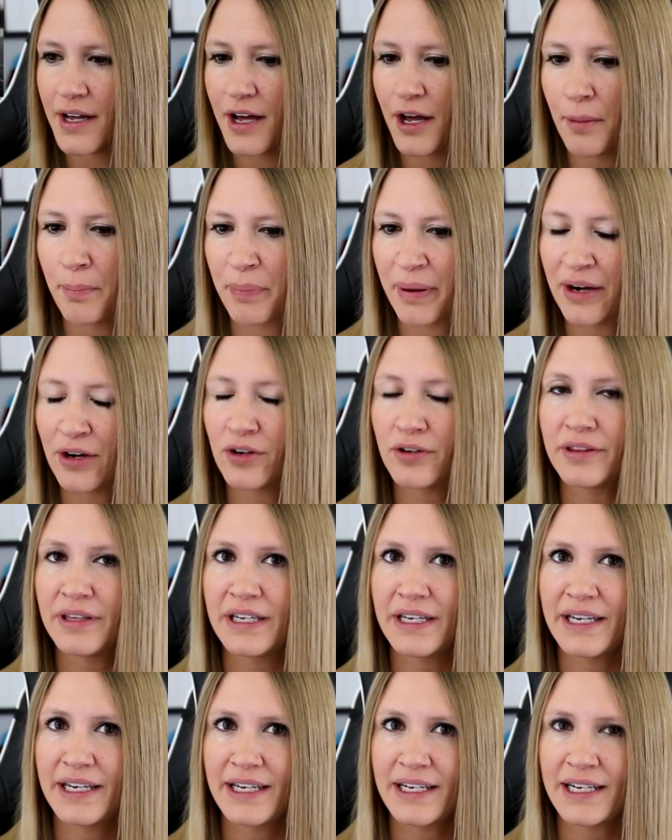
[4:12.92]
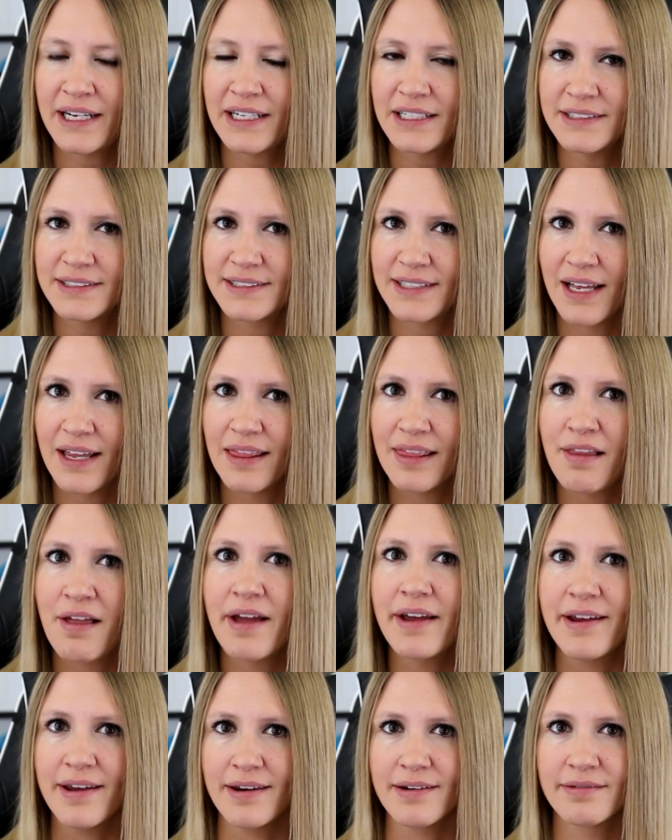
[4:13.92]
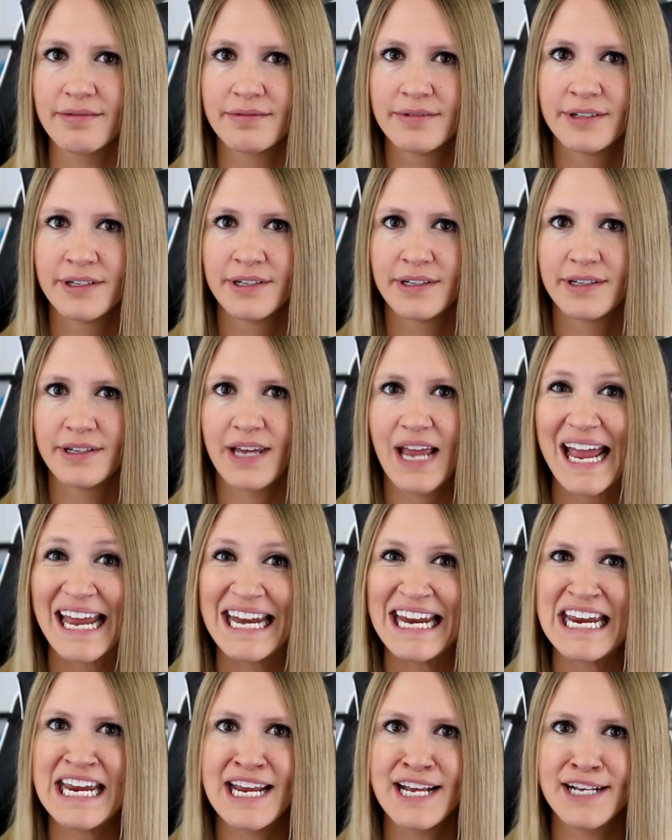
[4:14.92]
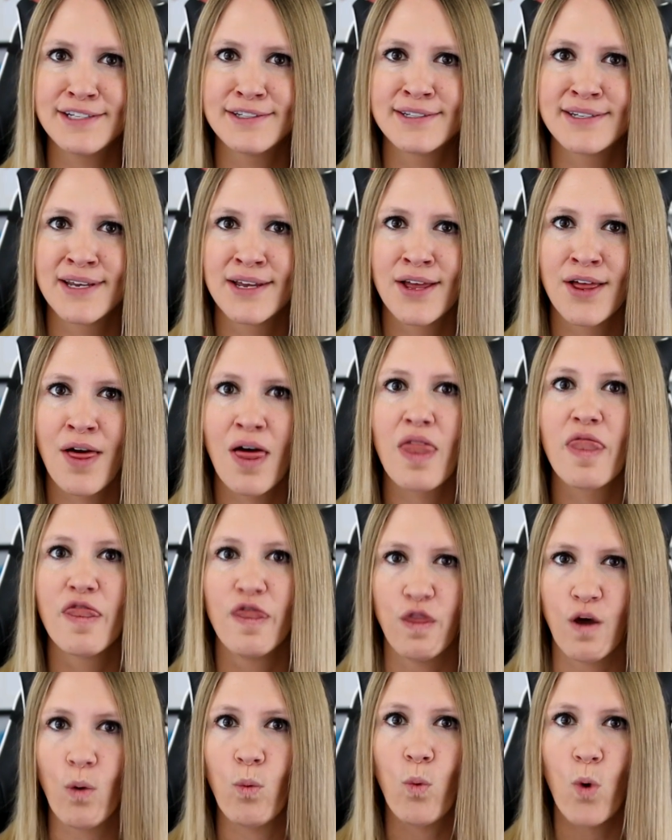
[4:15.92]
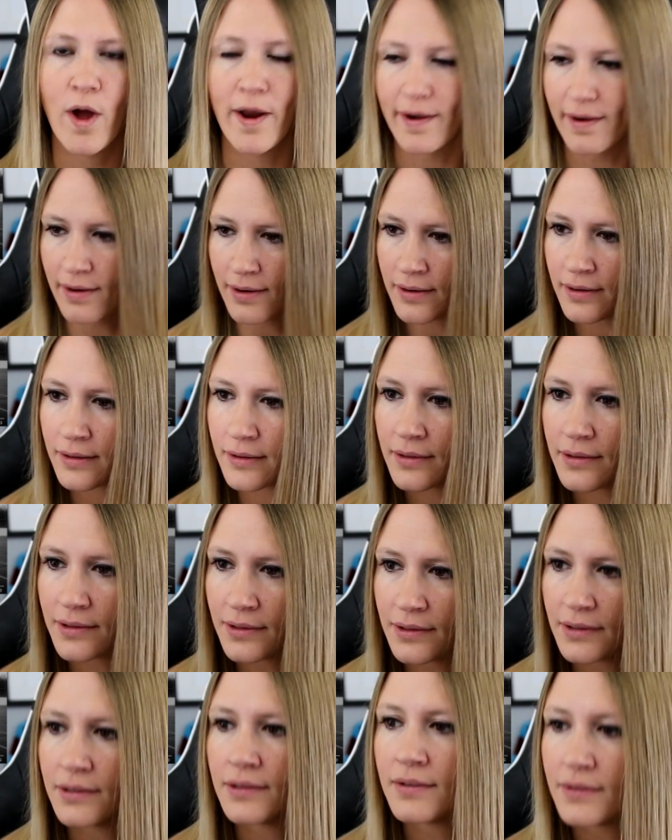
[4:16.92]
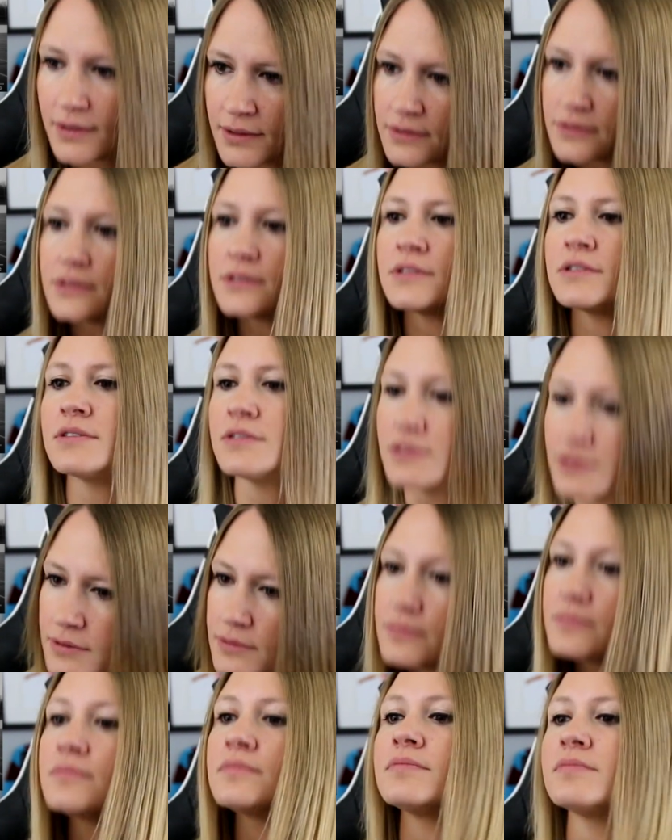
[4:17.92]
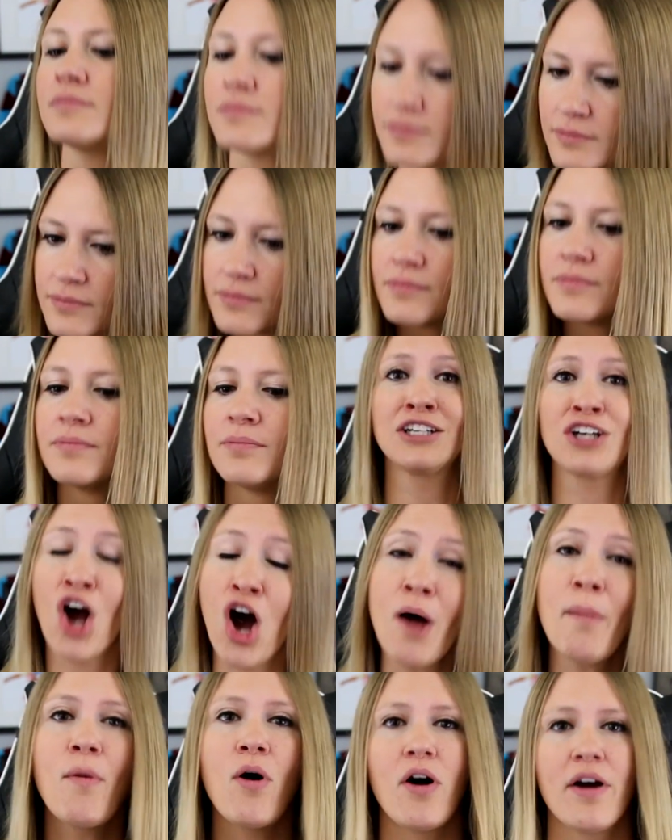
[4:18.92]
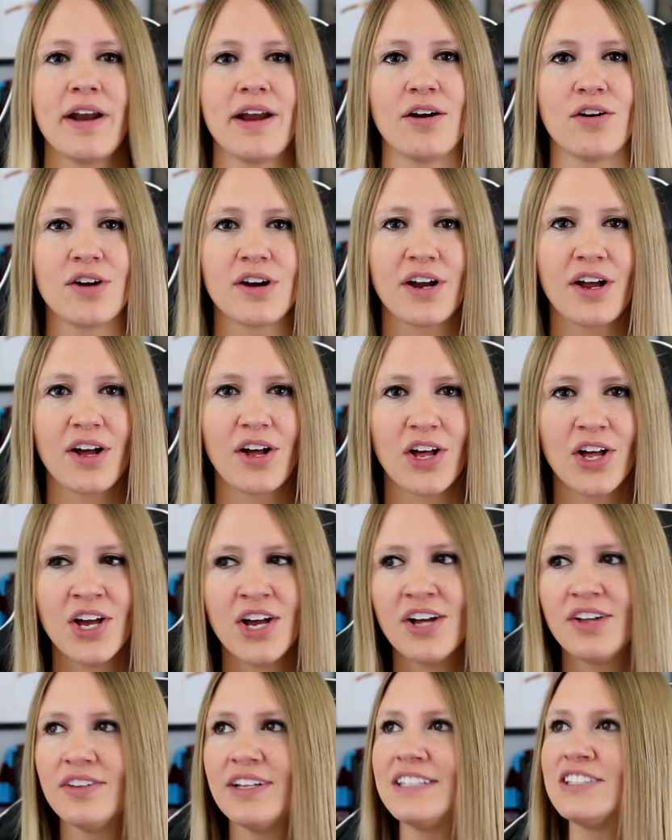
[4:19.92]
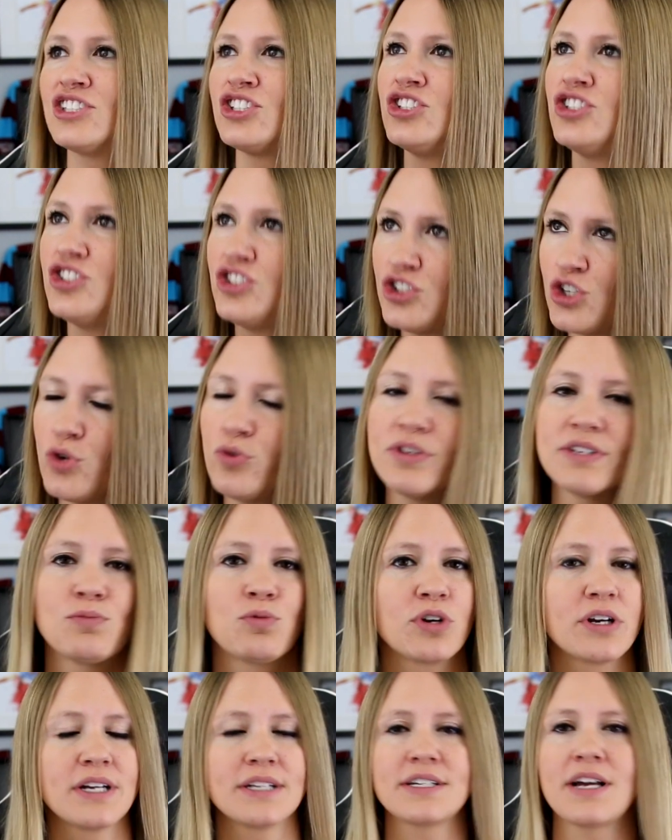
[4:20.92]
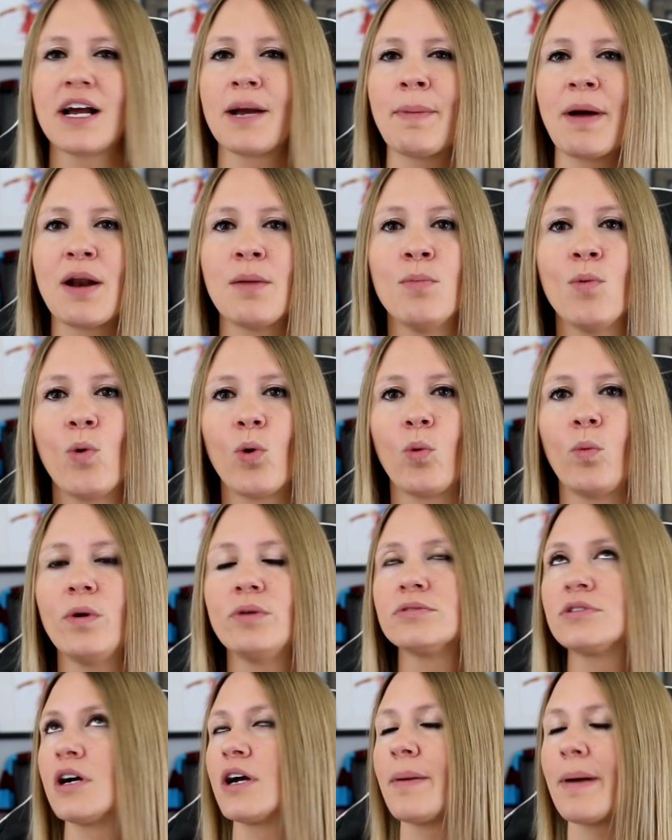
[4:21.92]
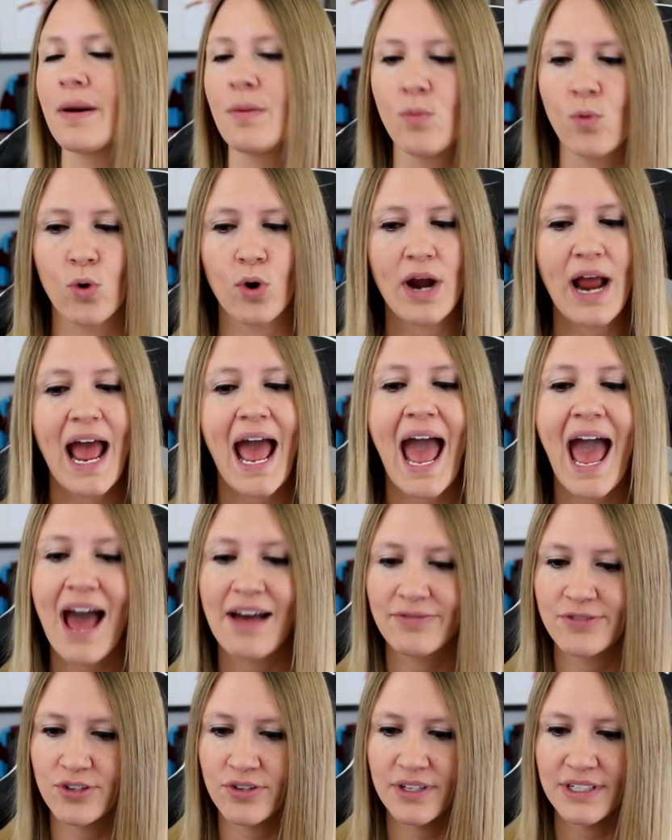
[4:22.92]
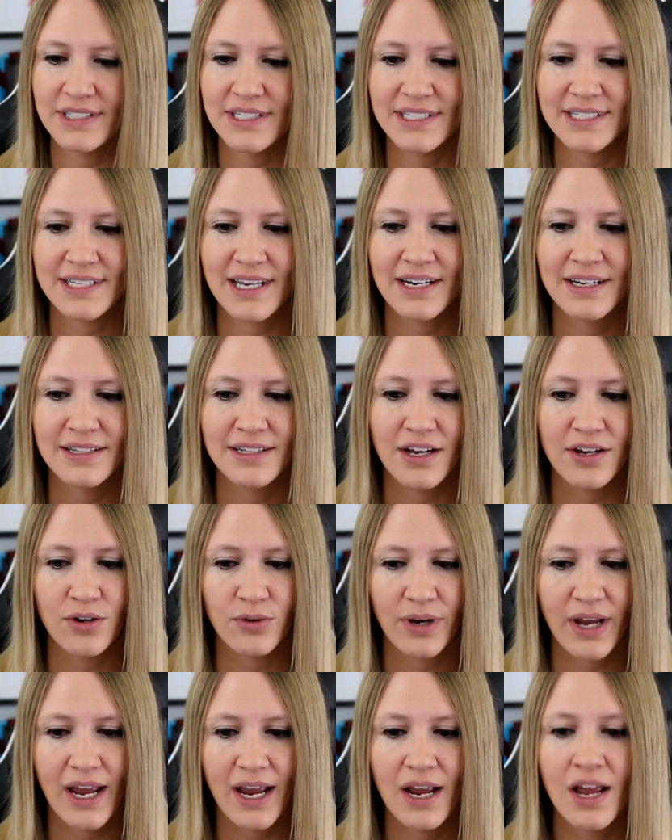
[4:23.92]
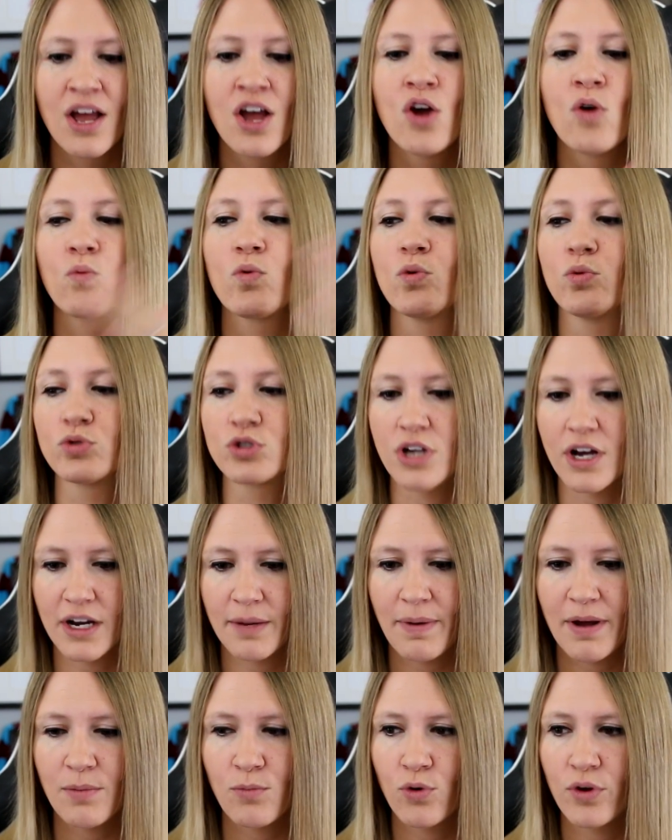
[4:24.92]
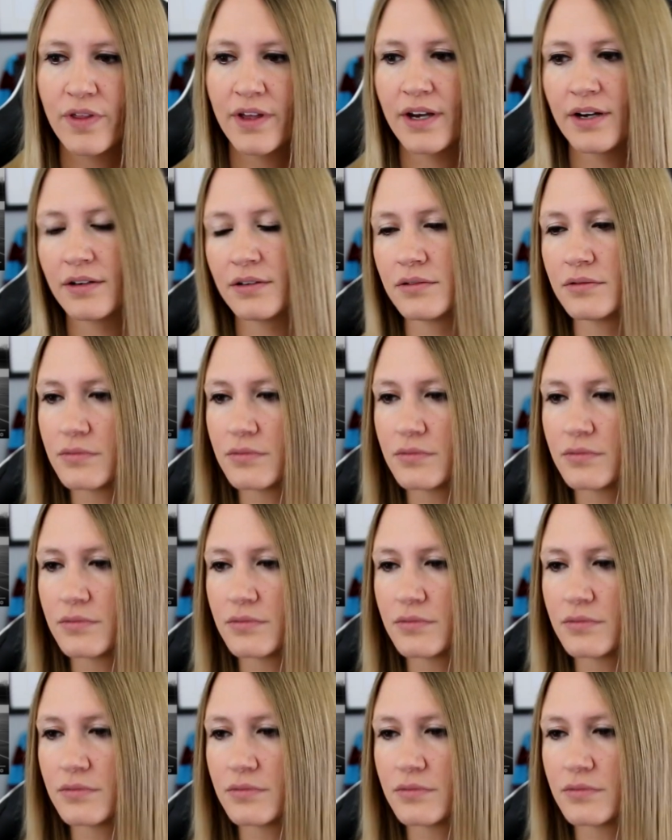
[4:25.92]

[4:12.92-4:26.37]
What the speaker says: Apparently he is a lion, and he is the one. I'm a fucking champion. Come on, Erica, let's do this. We're gonna talk about it more. We'll talk about it more after this is said and done, okay? We will talk about it more then.